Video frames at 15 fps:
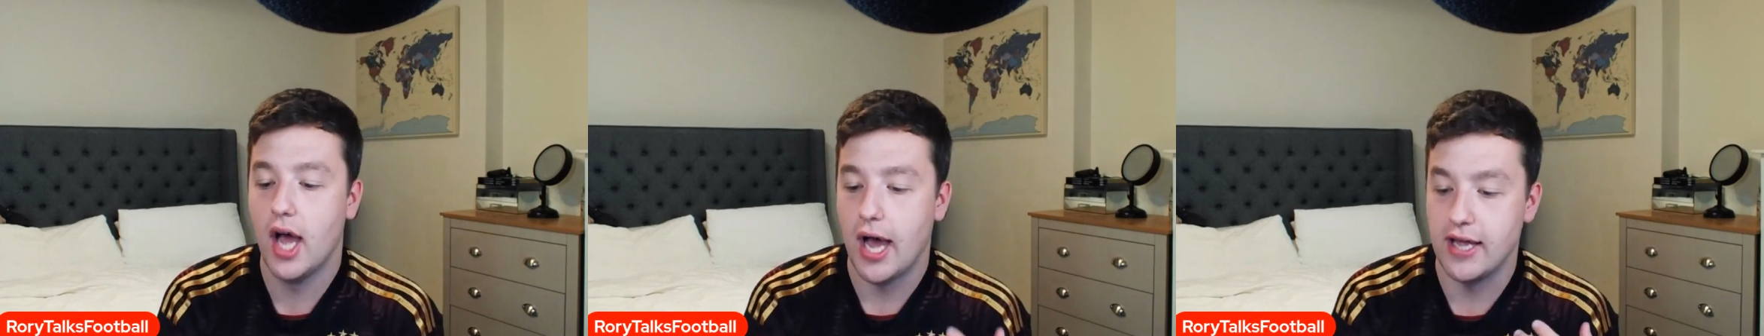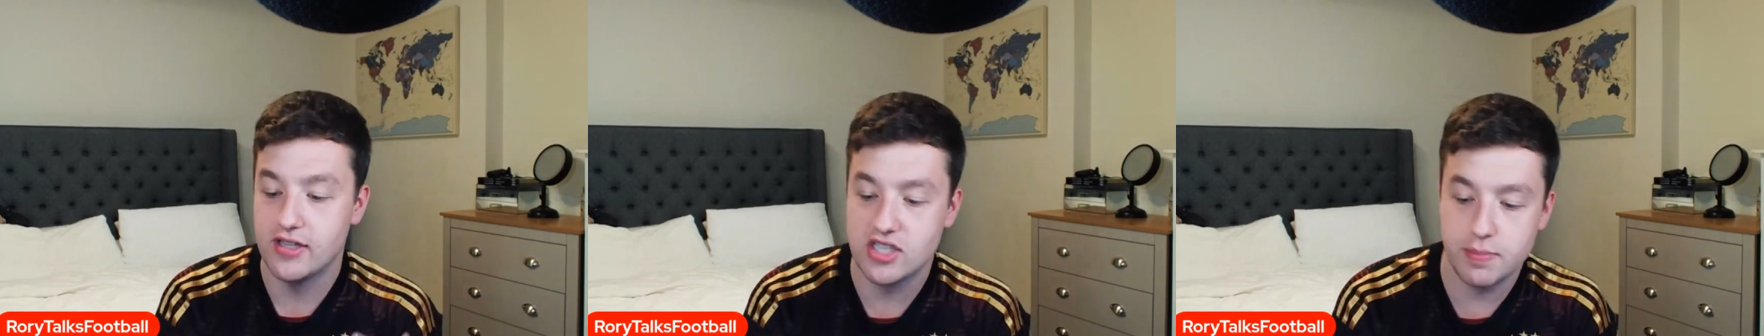
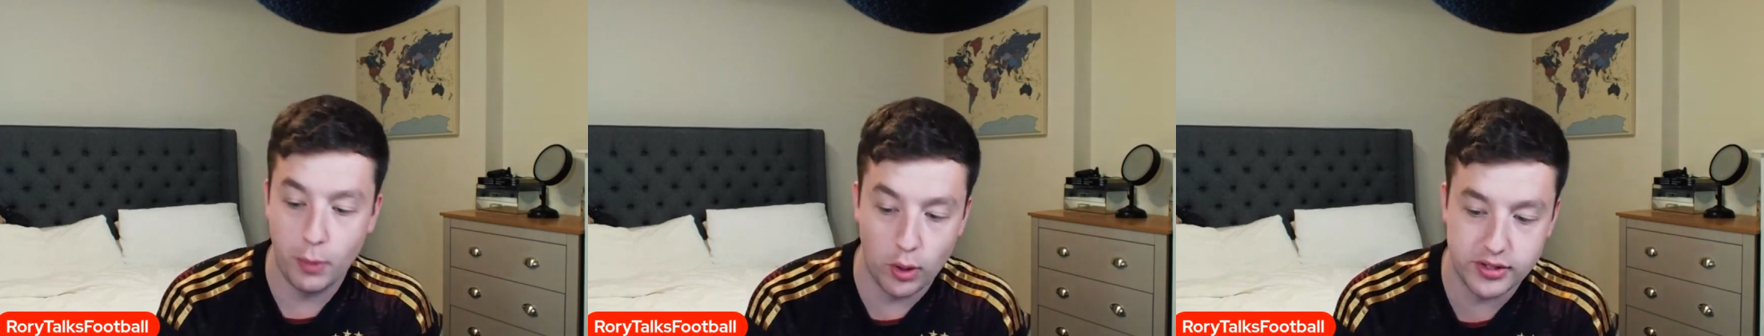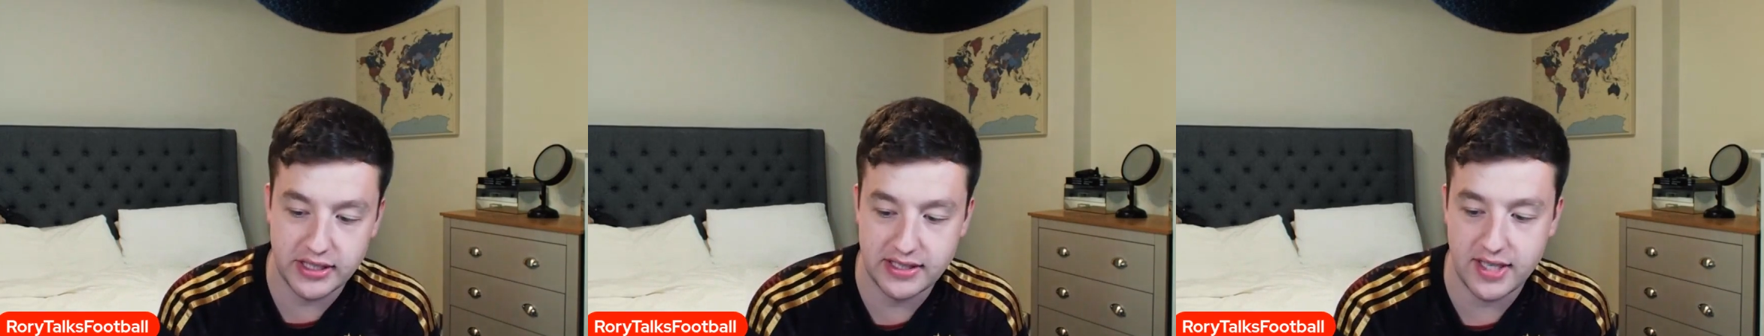and
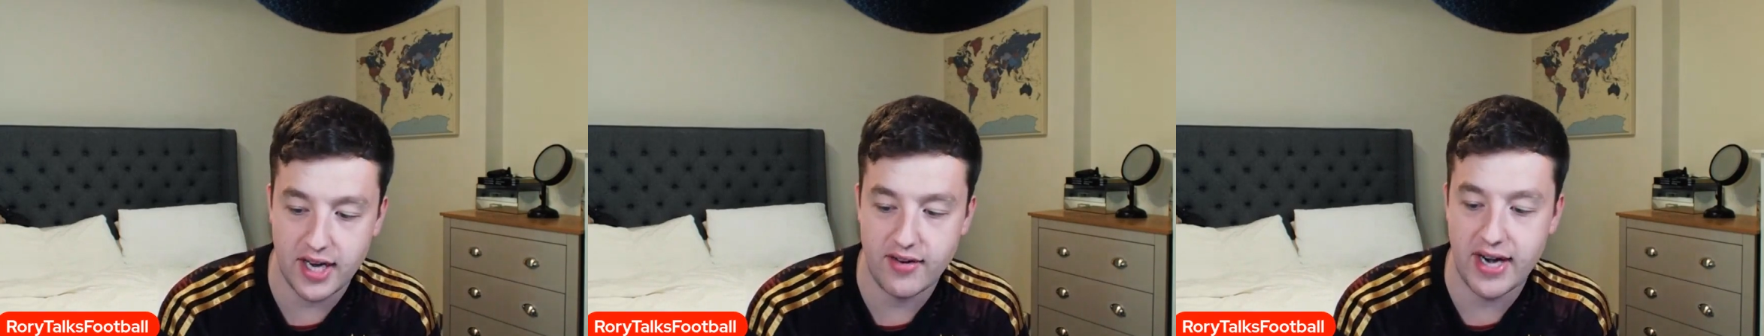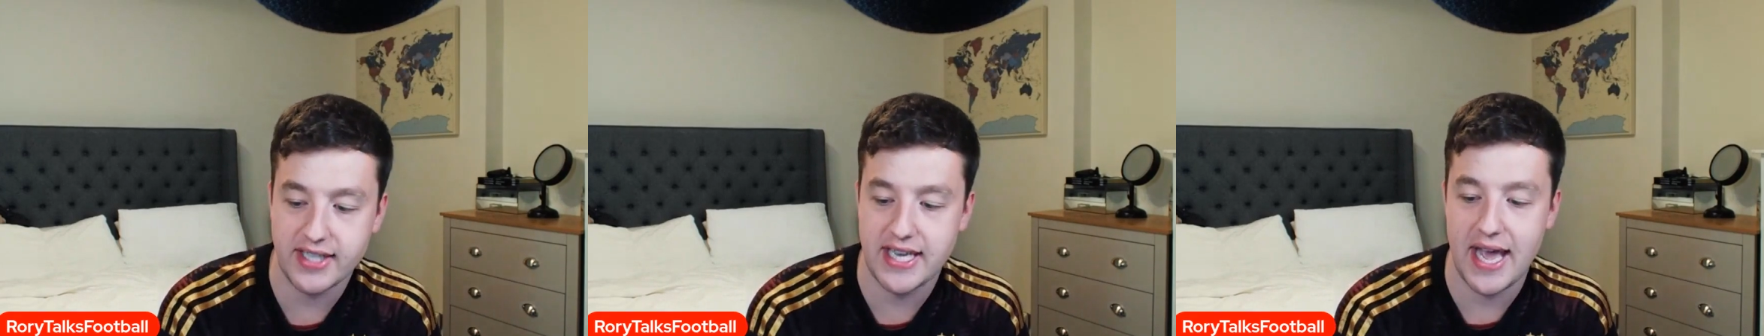sporting
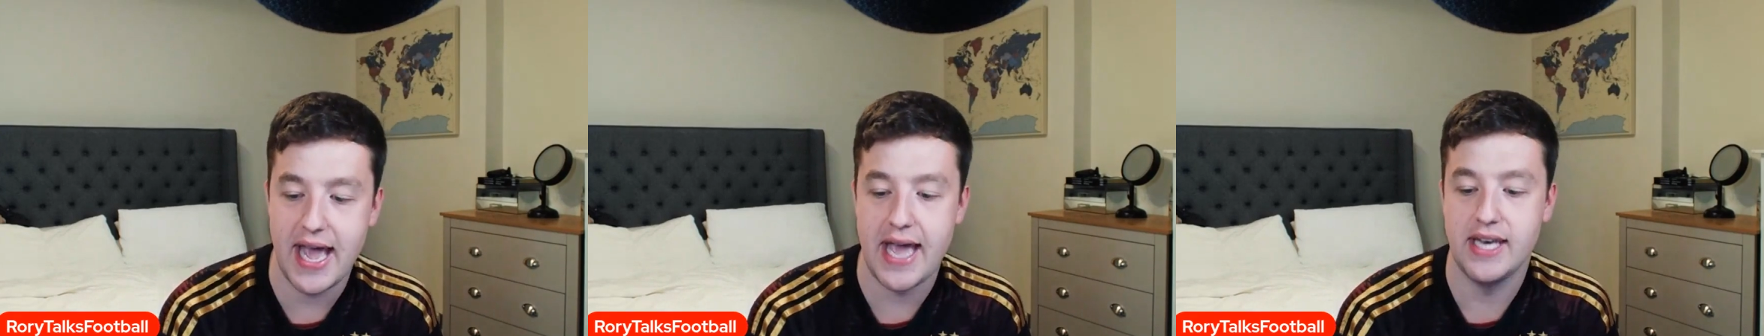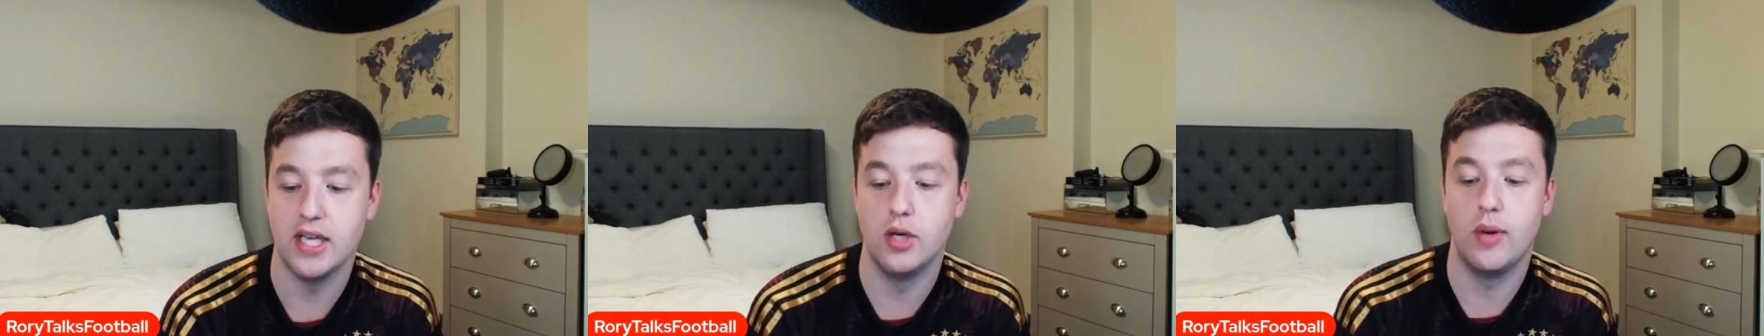director
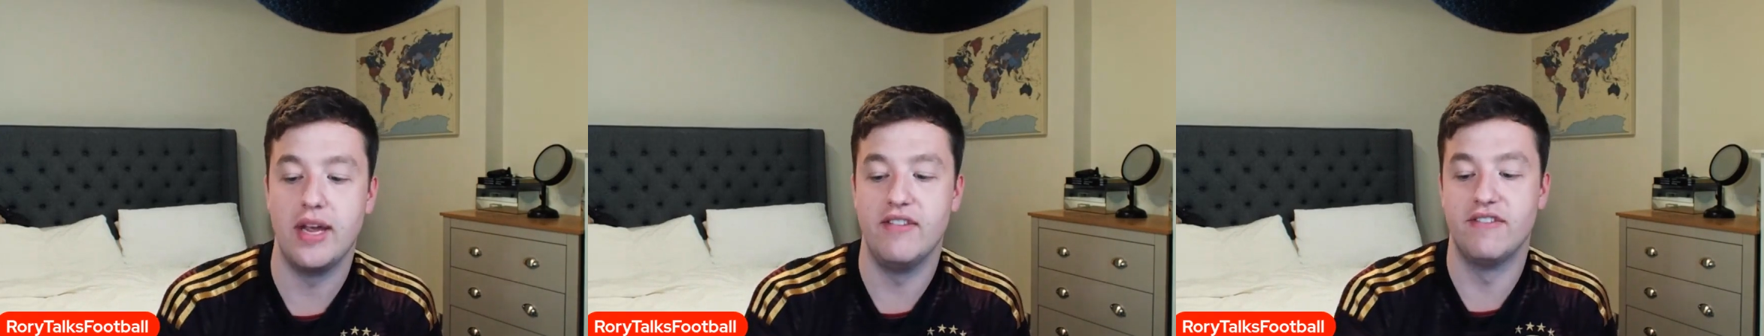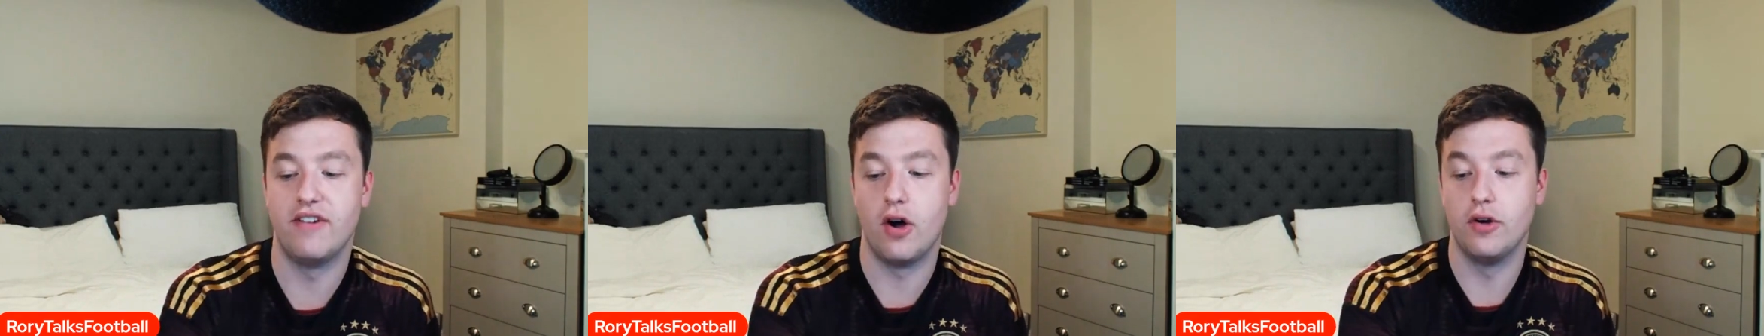Edu
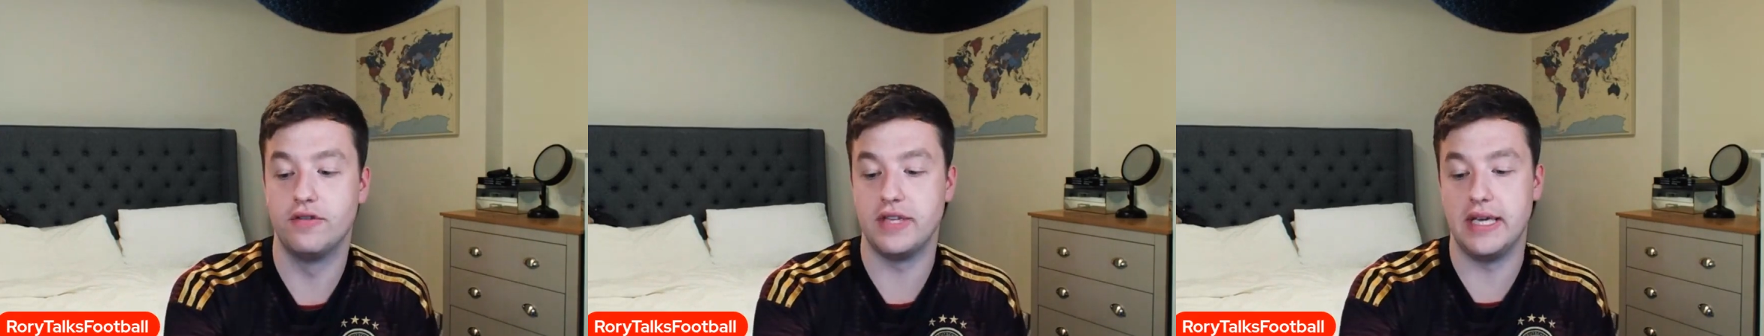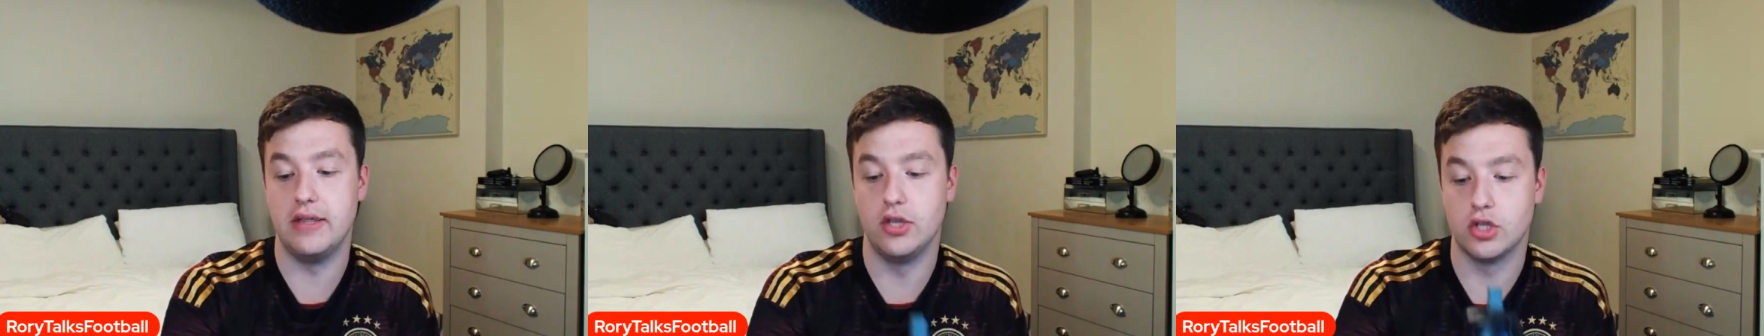
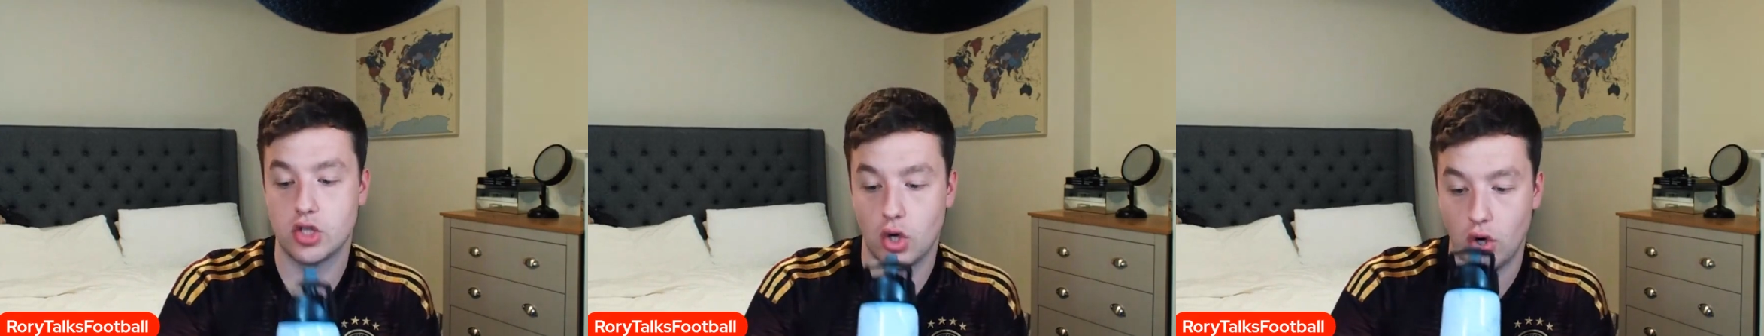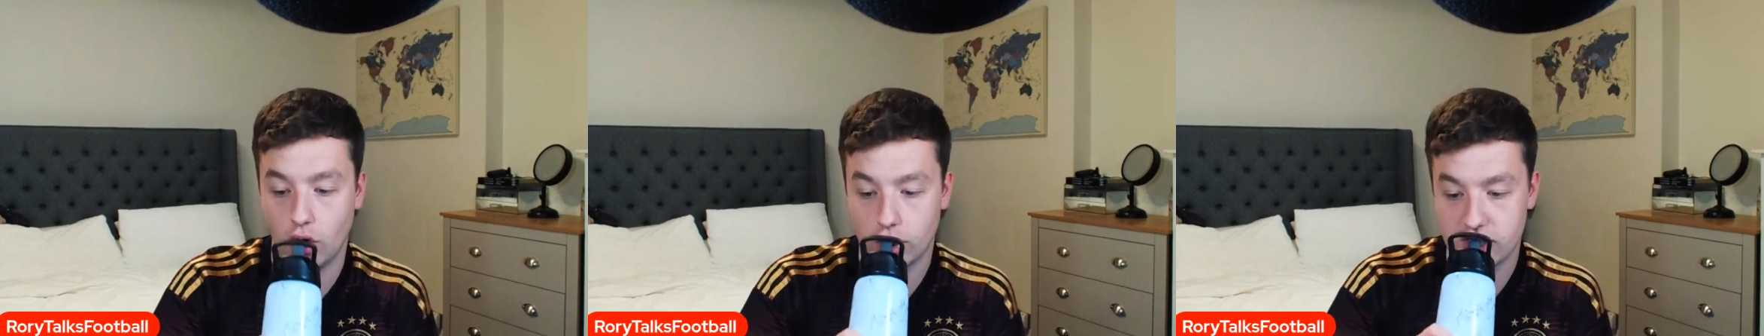involved in the
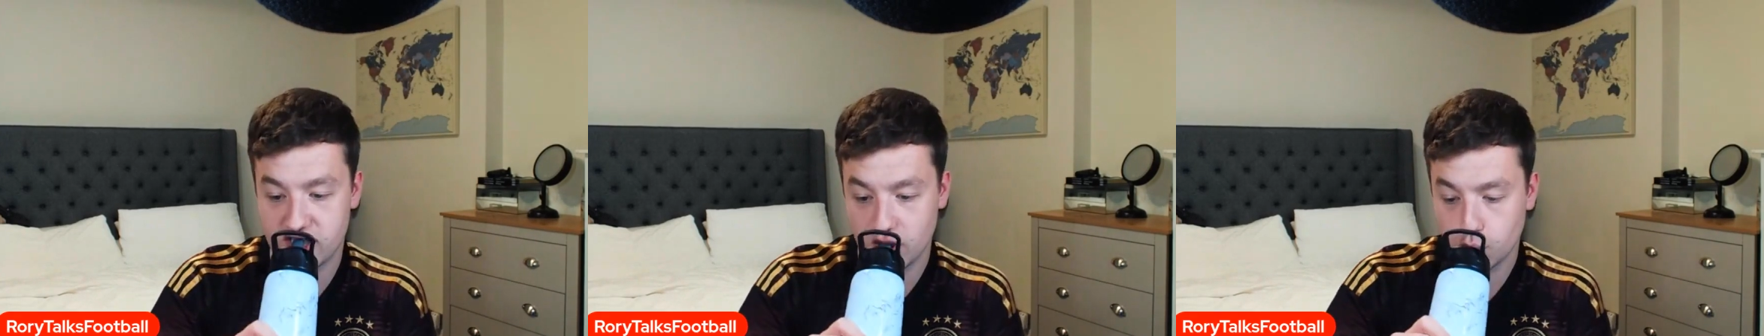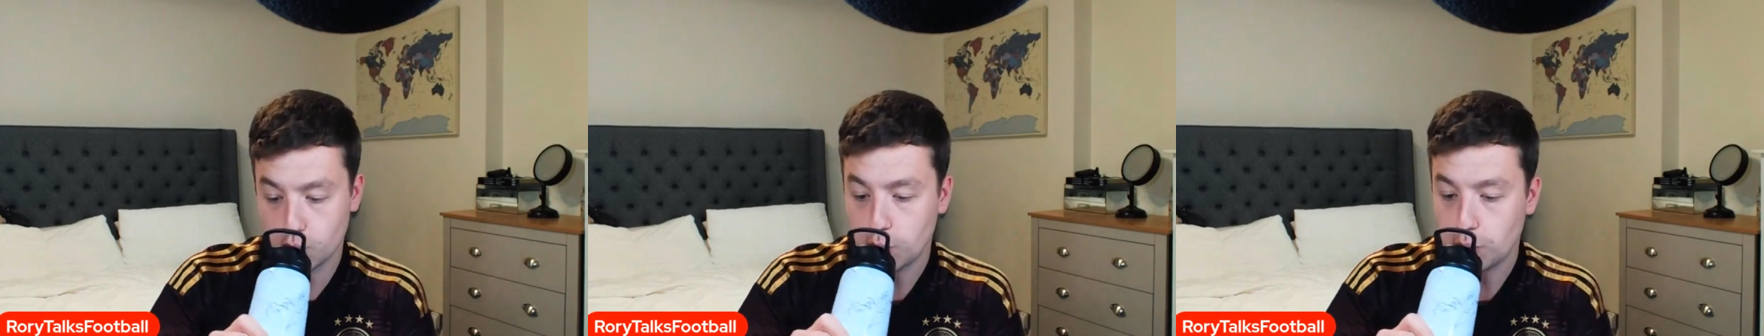talks.